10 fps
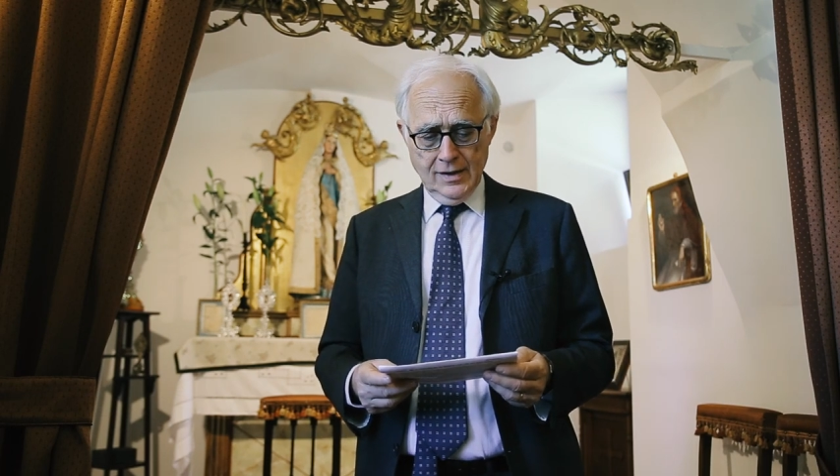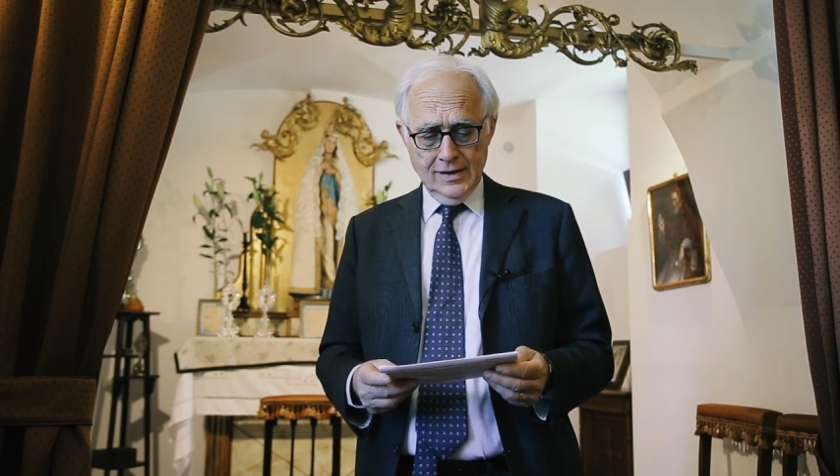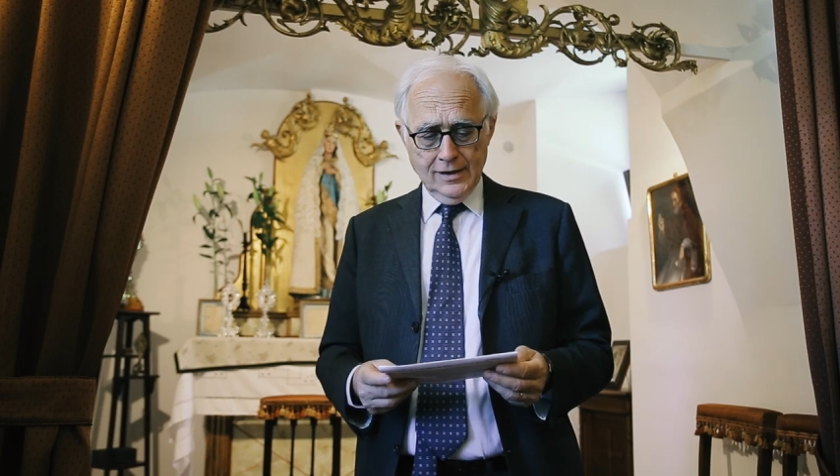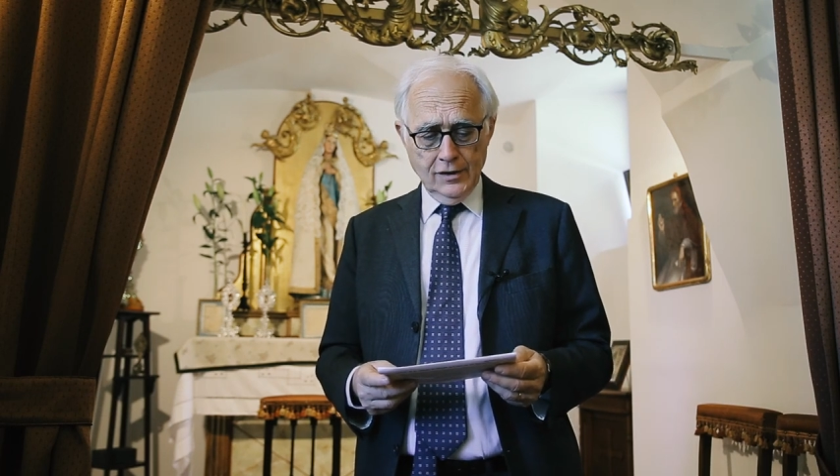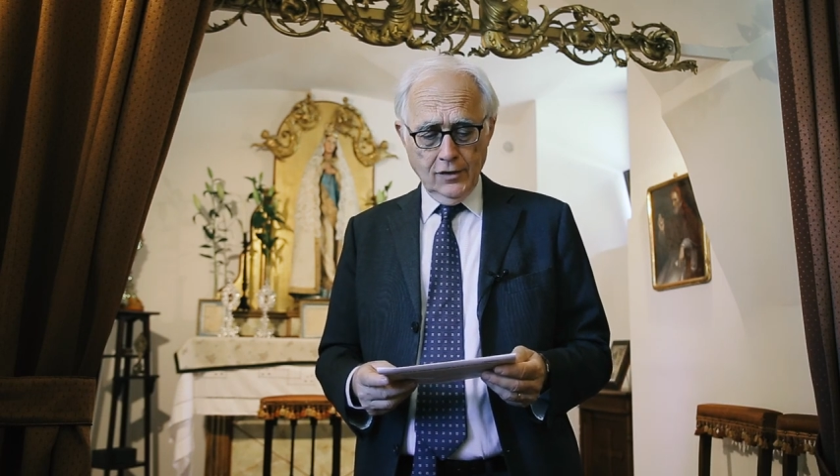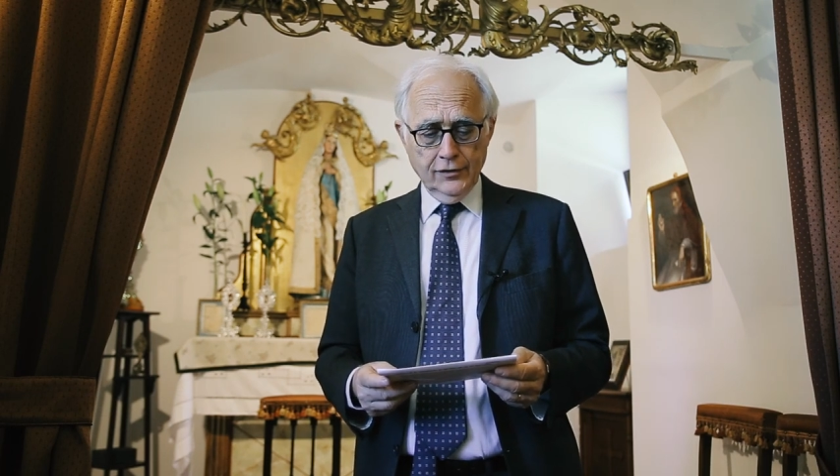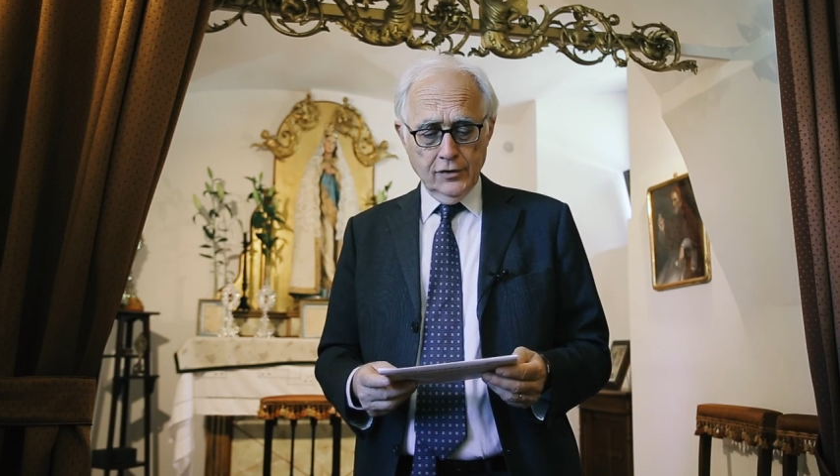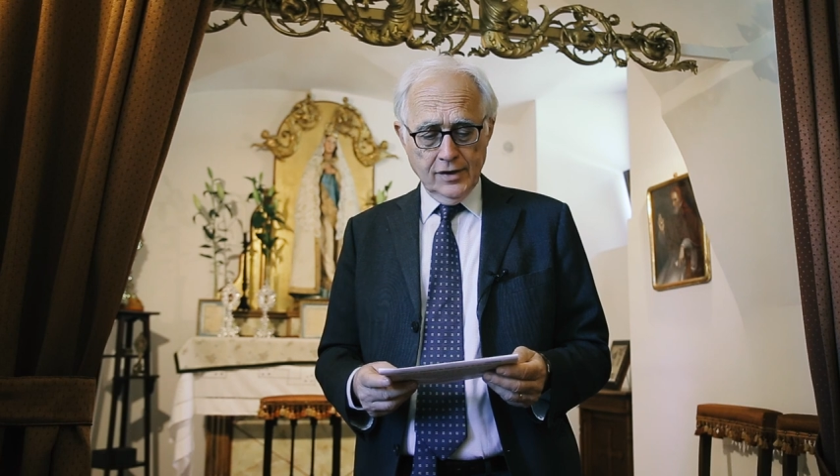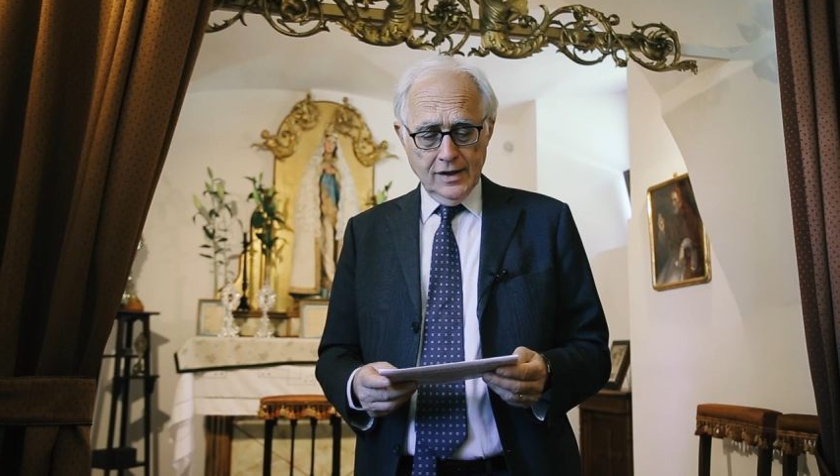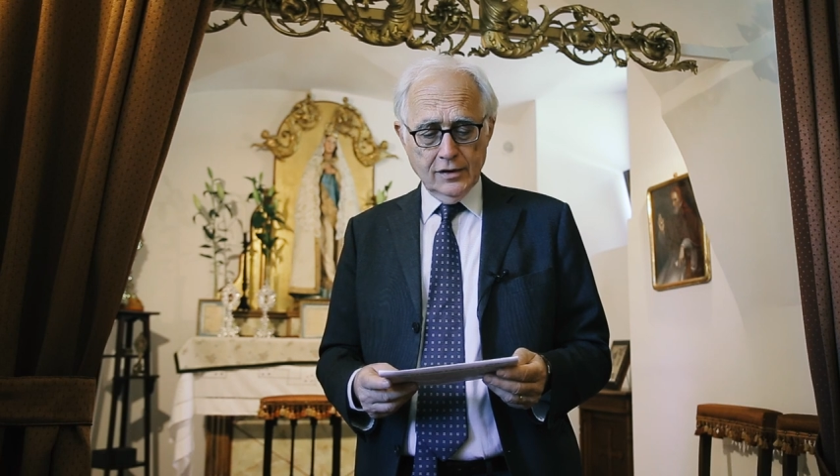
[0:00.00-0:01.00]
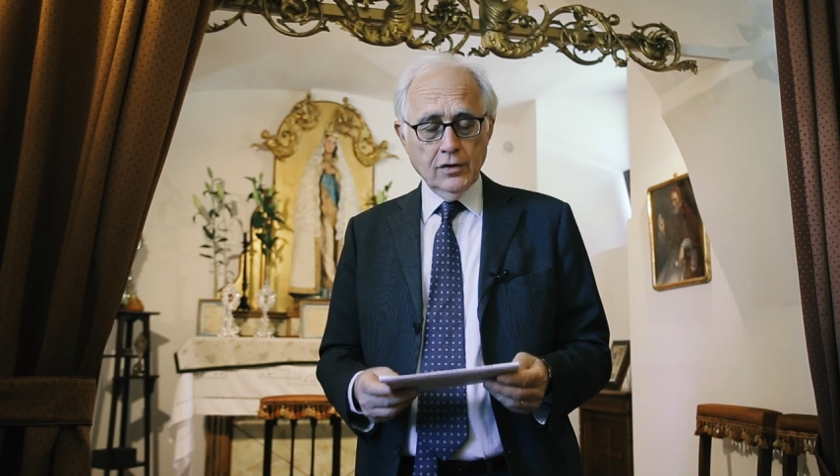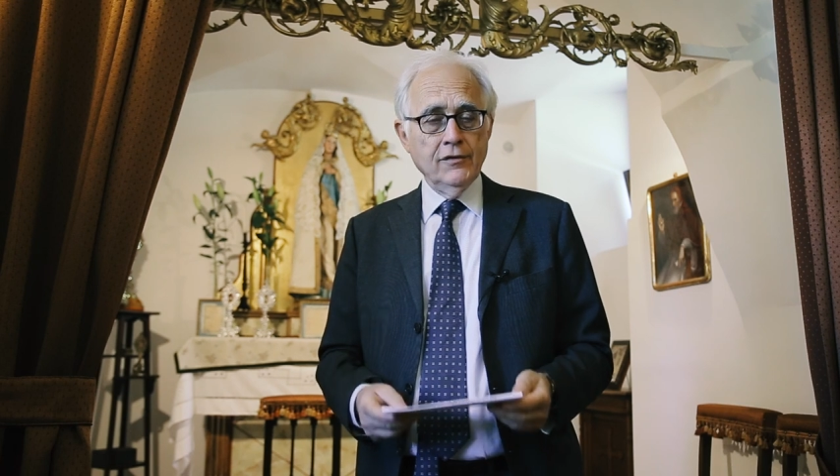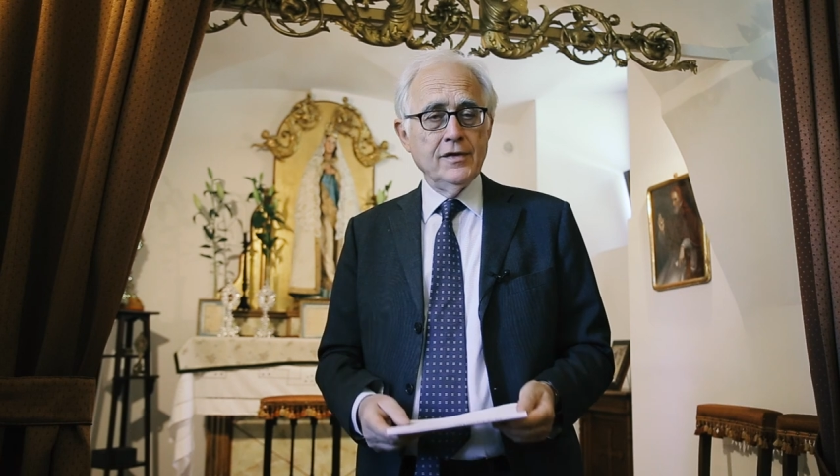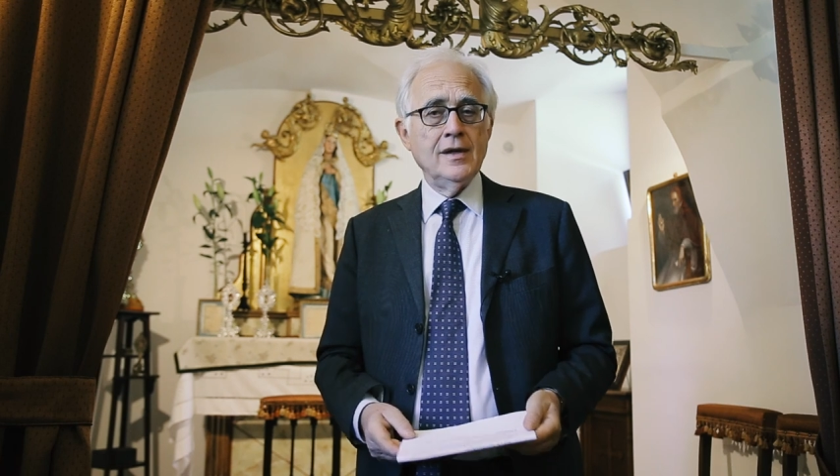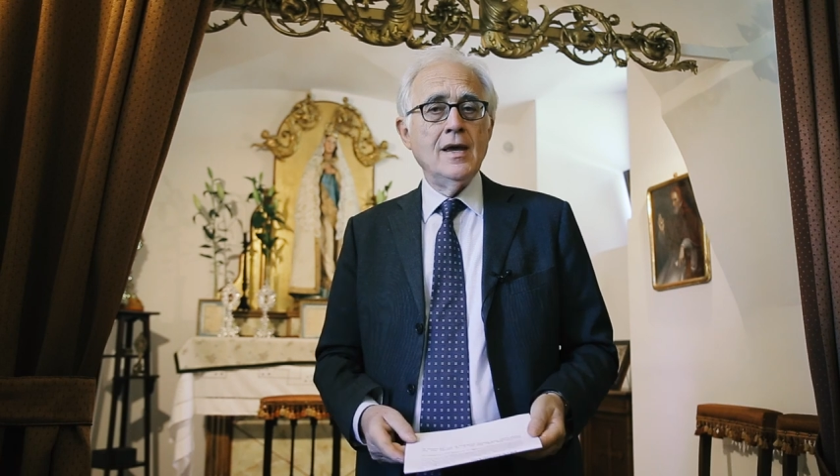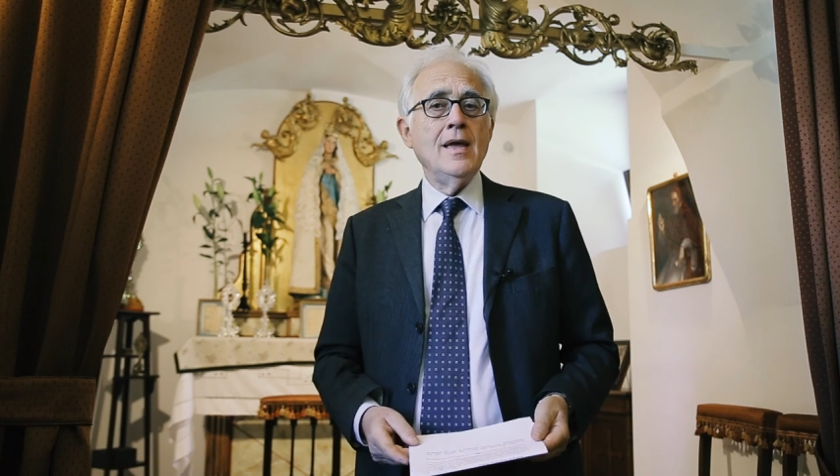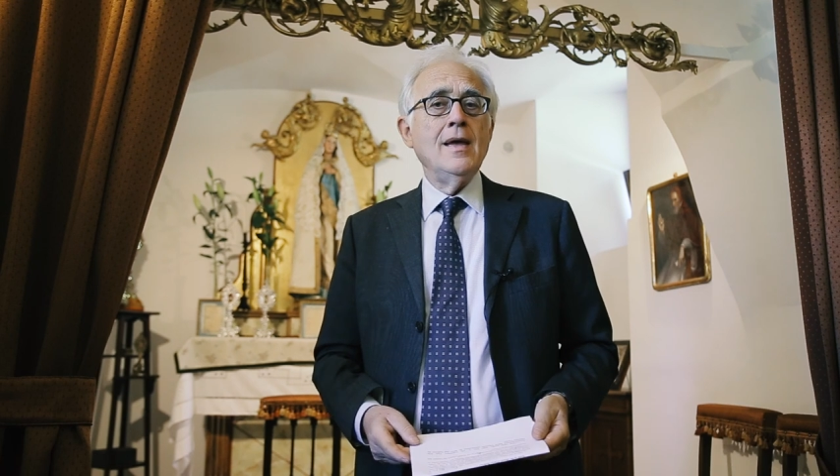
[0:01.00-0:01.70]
Litany of Loreto of the